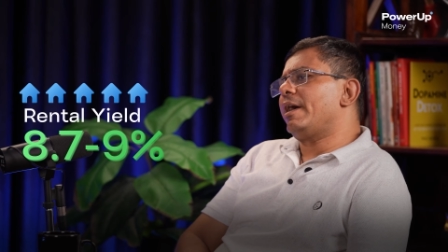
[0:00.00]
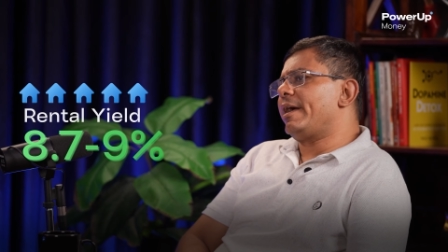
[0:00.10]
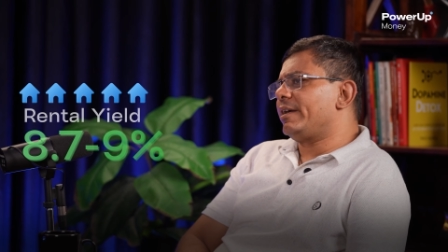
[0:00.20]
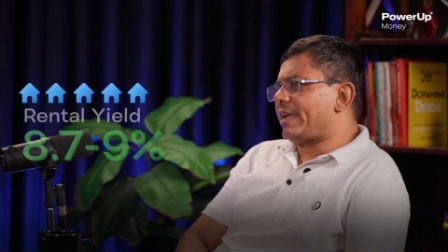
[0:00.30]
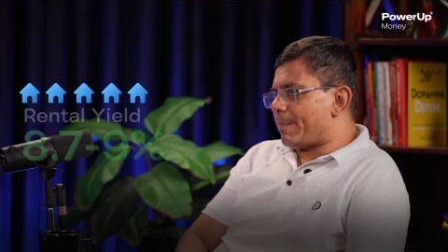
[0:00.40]

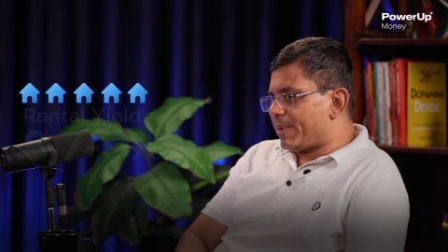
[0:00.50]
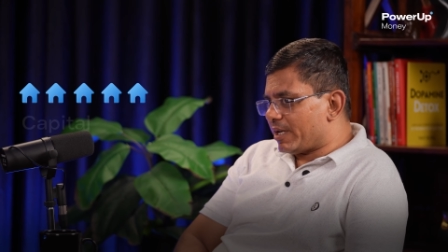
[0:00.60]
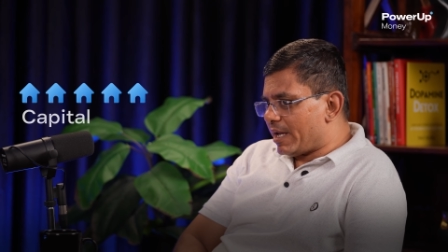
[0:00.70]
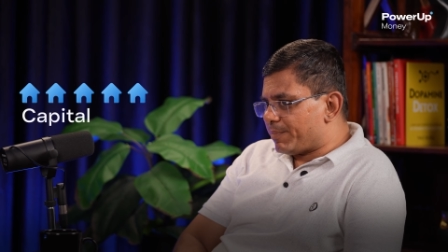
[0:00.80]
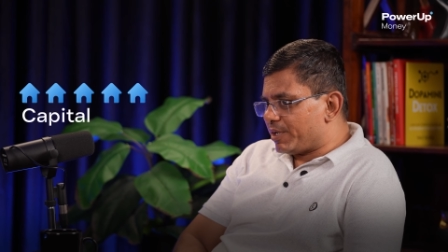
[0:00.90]
and capital
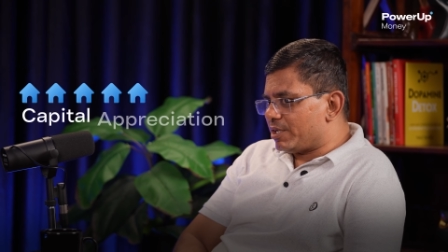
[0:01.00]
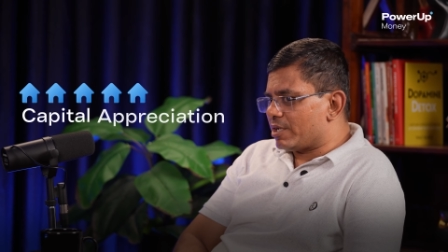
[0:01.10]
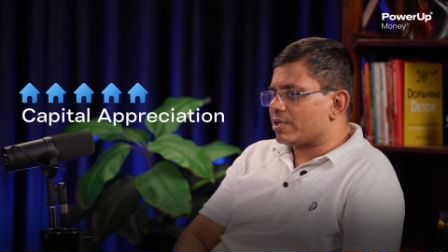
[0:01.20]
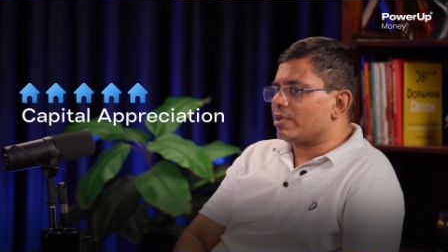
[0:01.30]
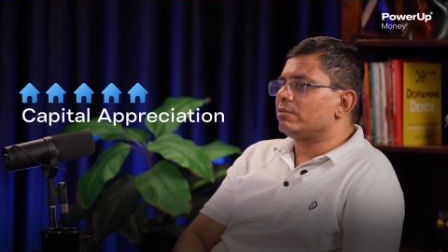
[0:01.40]

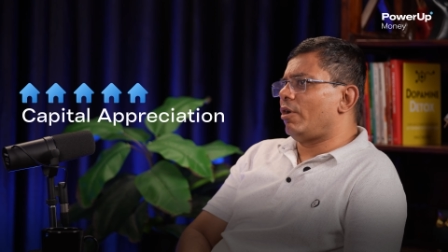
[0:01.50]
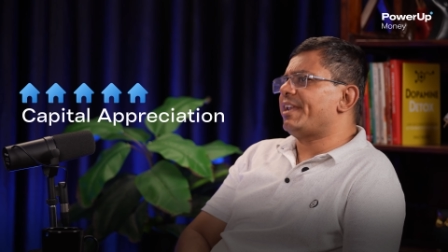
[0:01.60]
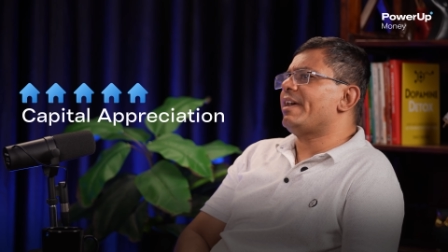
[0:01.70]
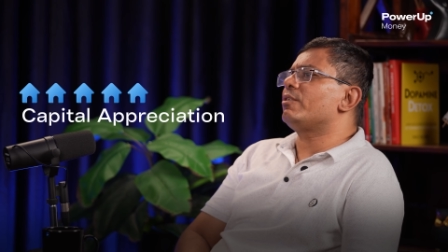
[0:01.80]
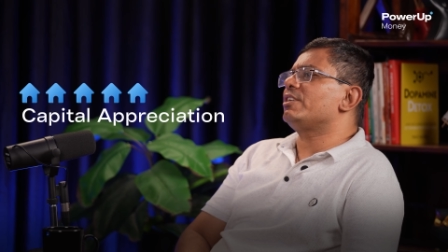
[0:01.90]
appreciation on an
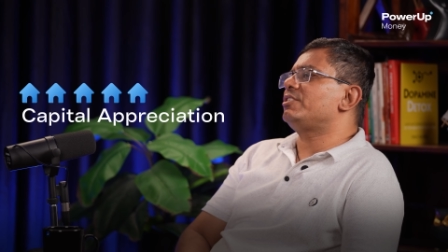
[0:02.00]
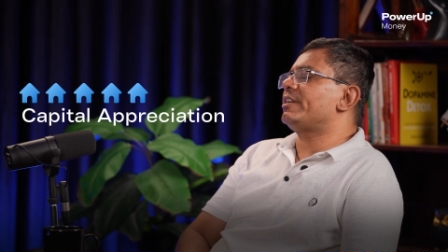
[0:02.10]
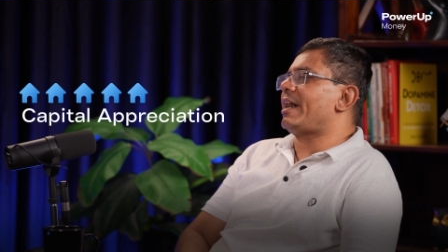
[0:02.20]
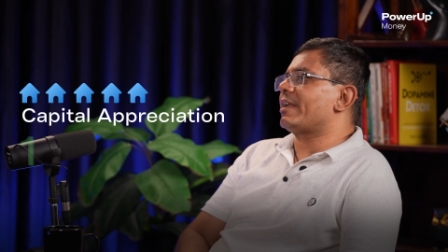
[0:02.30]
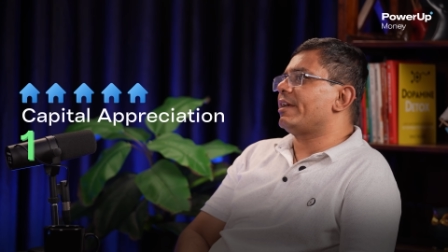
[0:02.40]
average they
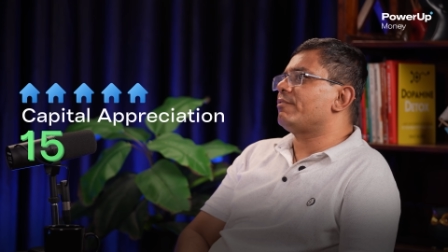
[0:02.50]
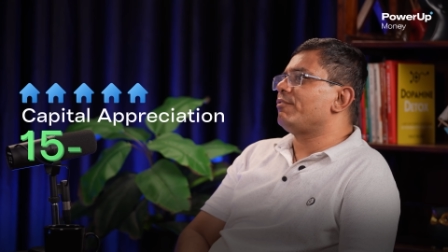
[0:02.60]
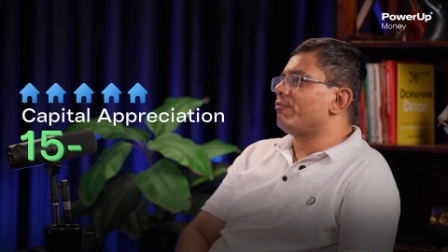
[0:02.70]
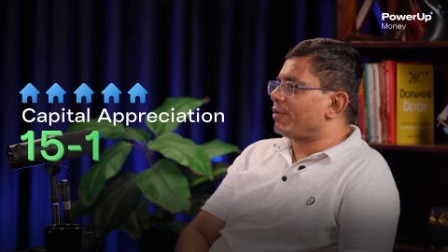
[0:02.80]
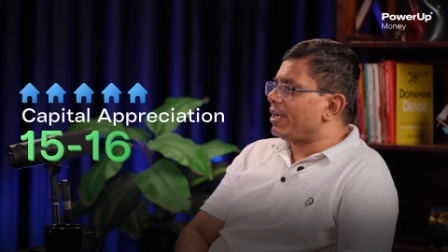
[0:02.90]
target
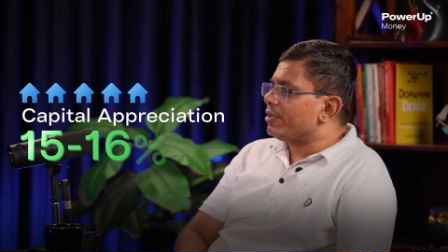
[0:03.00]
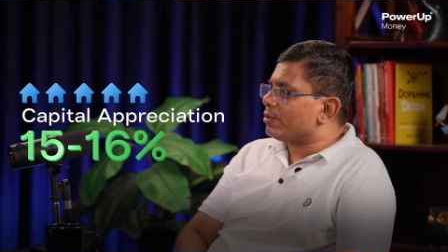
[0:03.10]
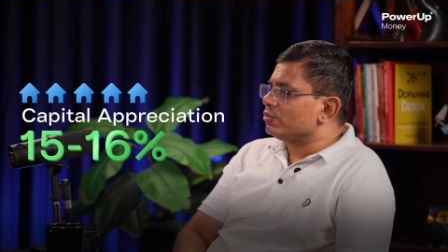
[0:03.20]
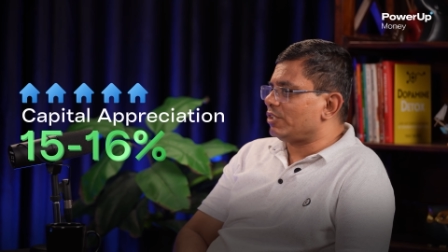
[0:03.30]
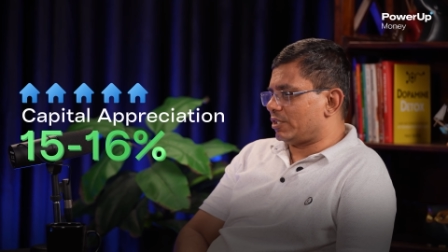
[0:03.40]
15 to
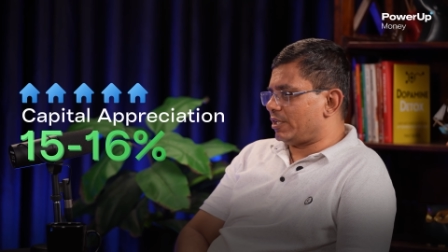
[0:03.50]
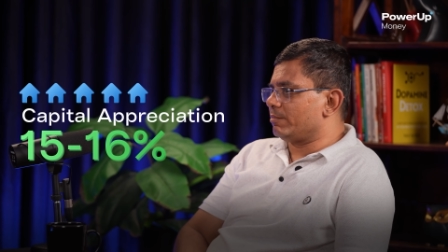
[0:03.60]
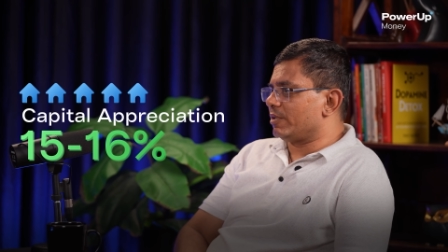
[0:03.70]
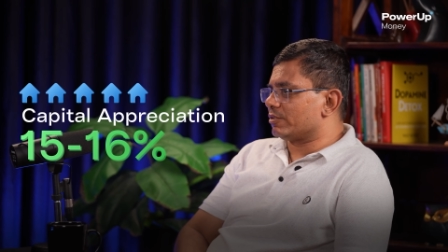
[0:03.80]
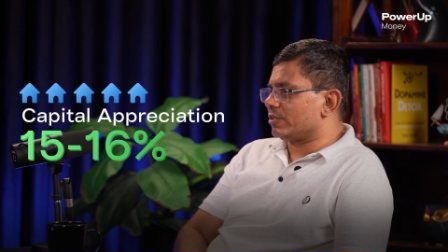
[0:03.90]

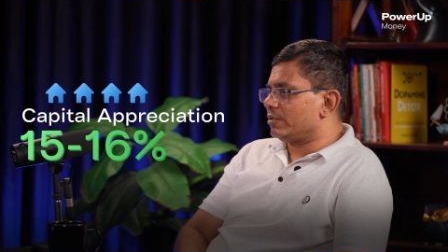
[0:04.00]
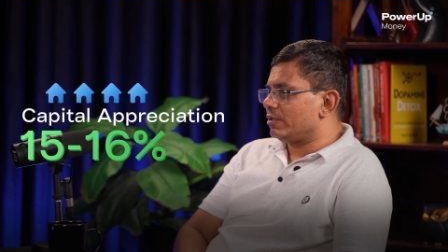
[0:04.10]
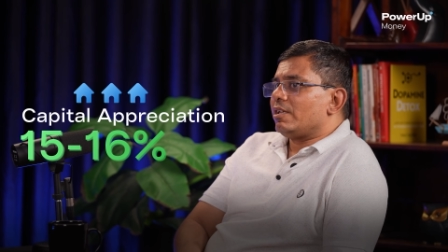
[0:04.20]
16%.